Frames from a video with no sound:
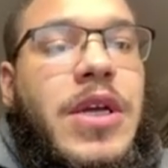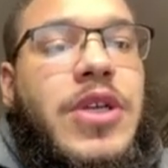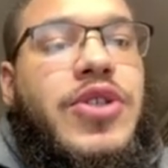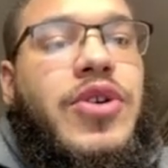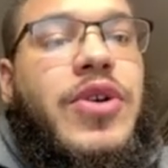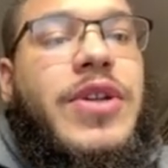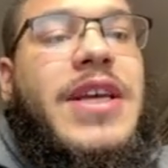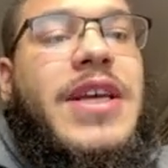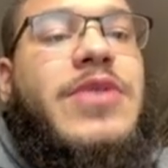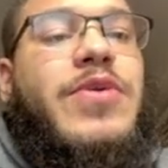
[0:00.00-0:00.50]

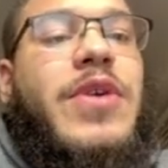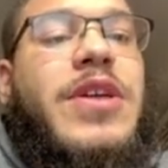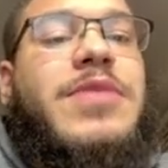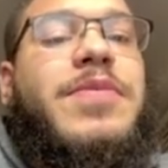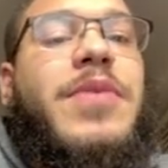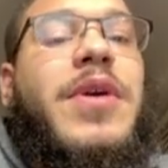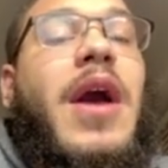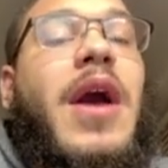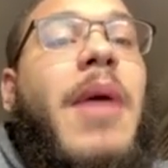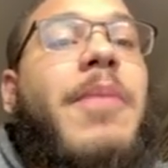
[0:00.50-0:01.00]
So these ones
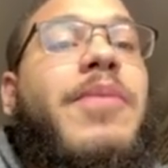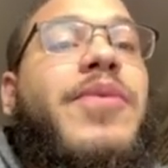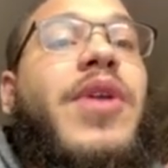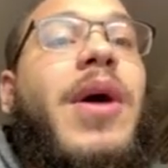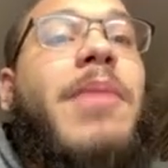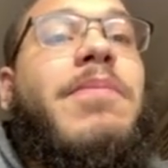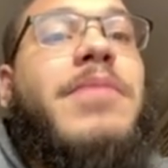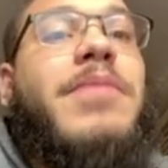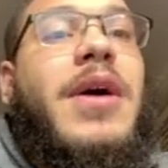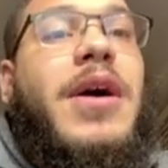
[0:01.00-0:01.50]
become
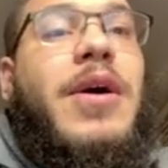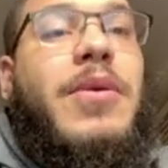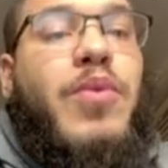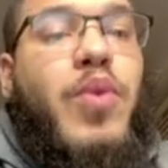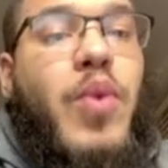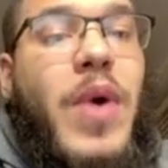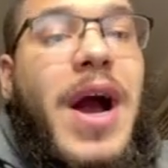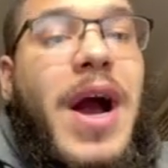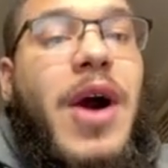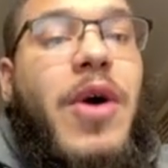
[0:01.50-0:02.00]
dhamma,
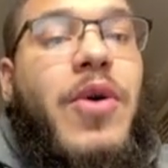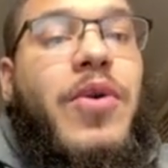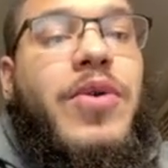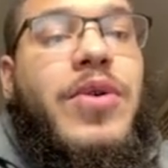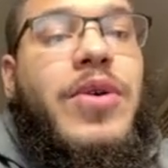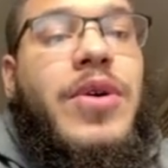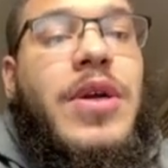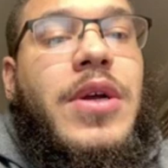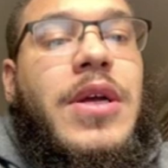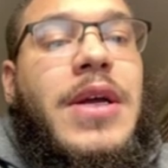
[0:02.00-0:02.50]

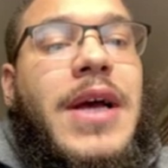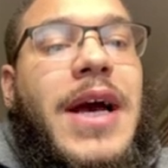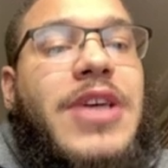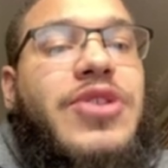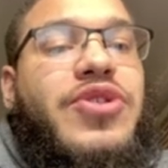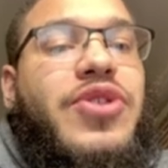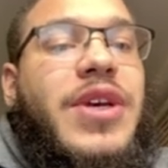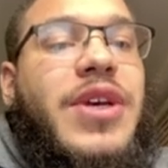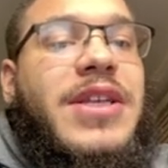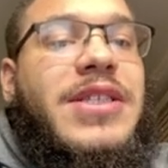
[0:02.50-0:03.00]
wow,
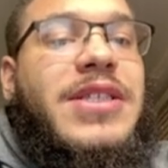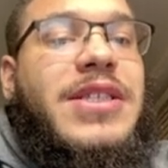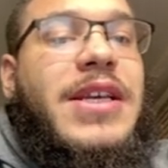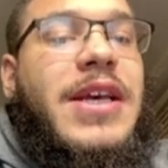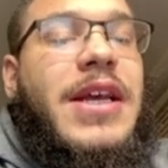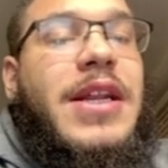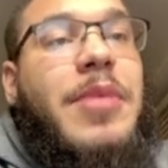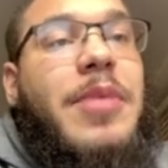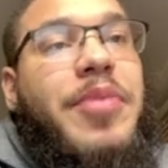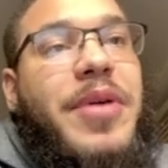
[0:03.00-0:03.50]
as you can
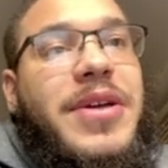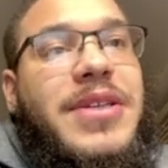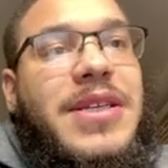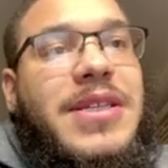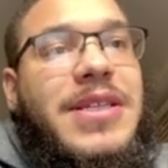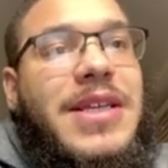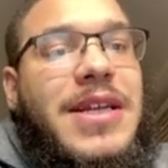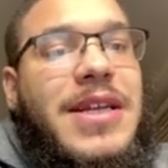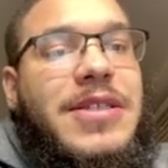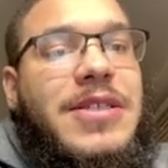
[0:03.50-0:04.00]
see in the
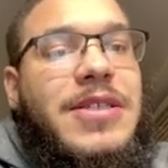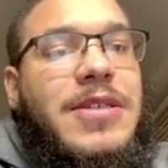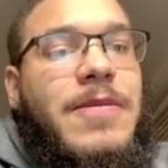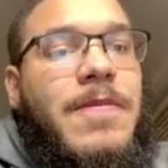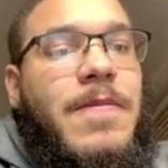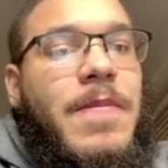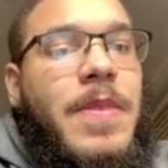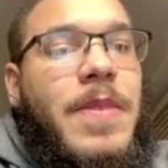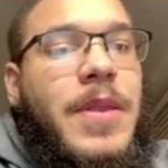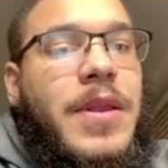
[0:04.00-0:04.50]
present tense.
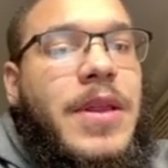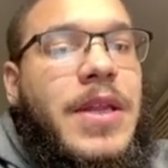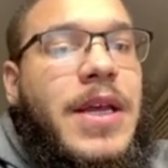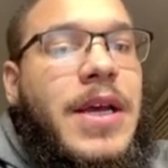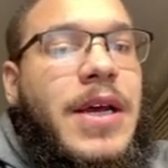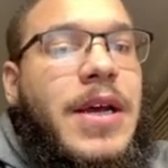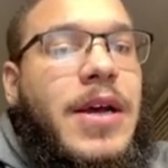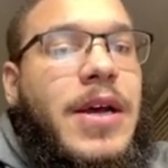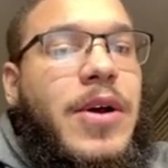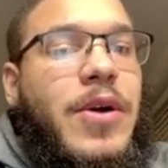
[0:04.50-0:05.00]

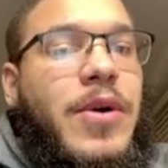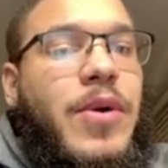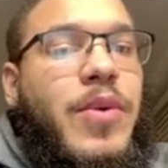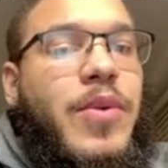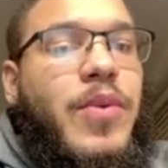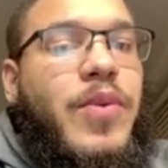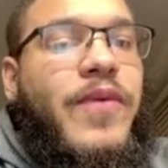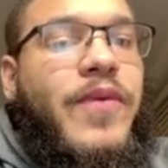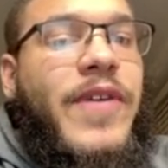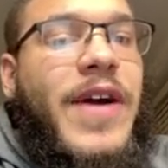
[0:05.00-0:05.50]
The
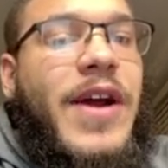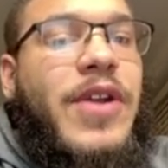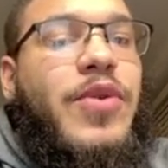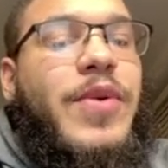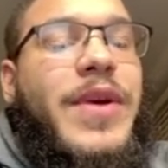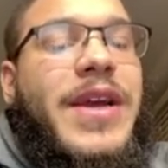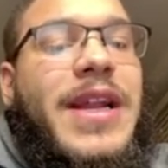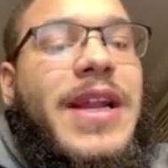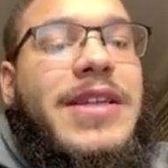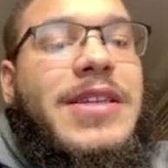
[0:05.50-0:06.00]
final
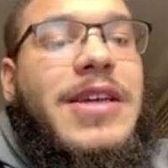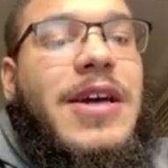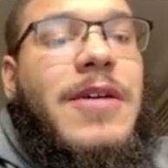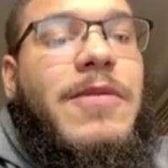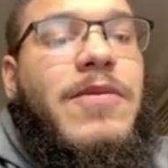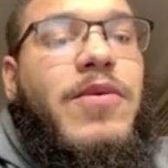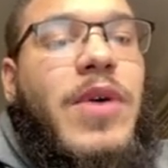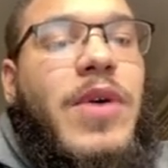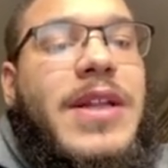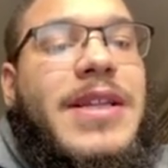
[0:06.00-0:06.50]
weak
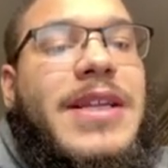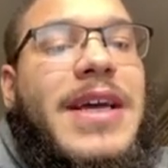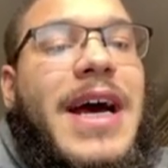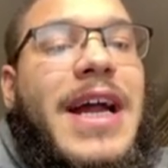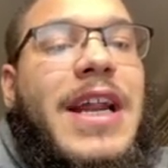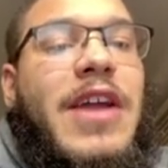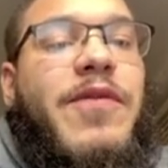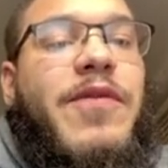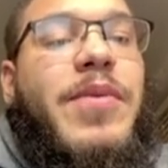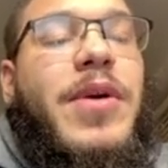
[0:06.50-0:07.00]
letter, the
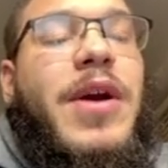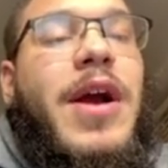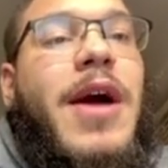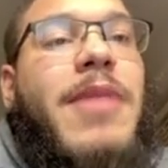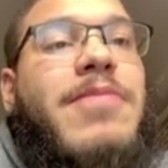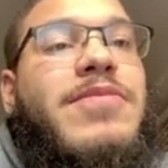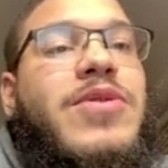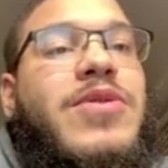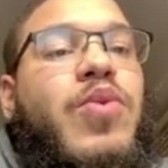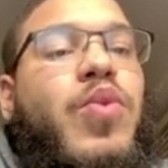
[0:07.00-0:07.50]
alif, becomes